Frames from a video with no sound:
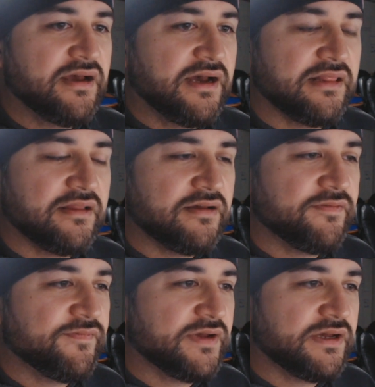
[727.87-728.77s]
I
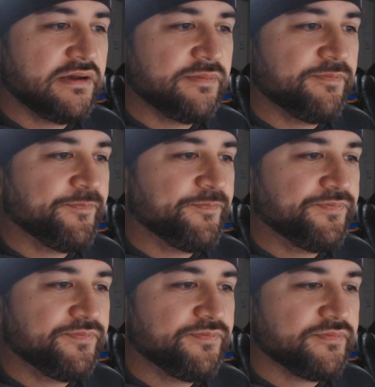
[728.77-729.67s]
love
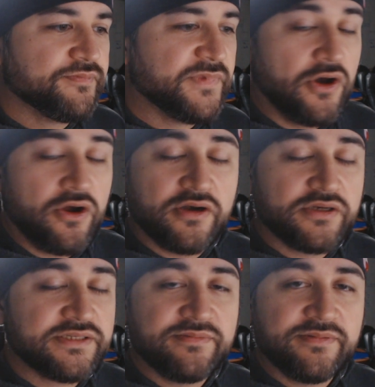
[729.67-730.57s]
the
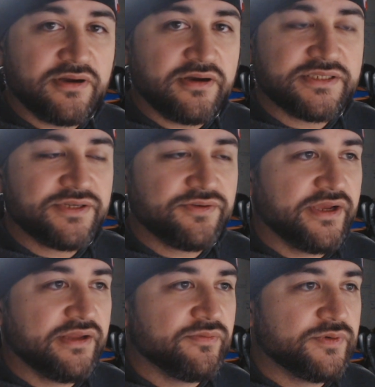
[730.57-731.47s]
art. The art's
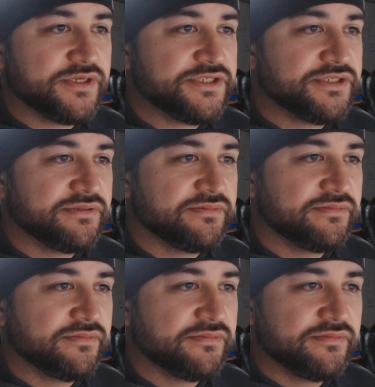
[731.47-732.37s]
great, which
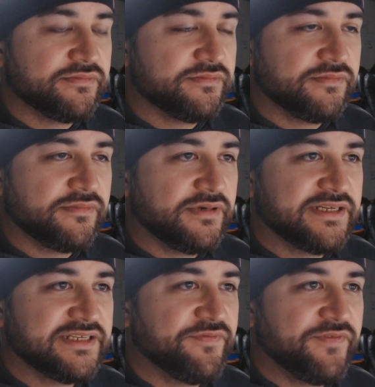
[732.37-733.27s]

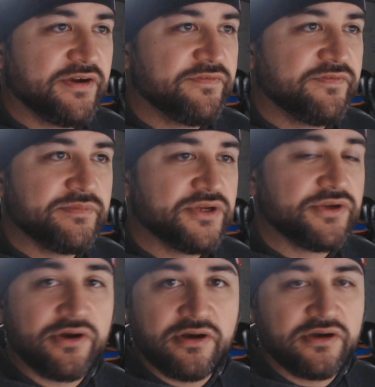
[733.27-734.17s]
is very
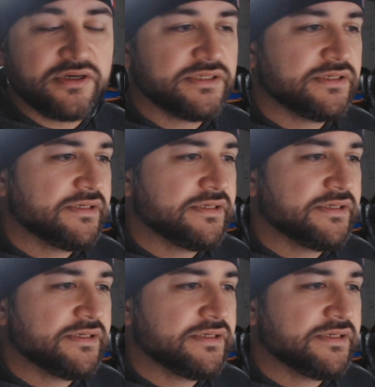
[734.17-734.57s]
familiar art.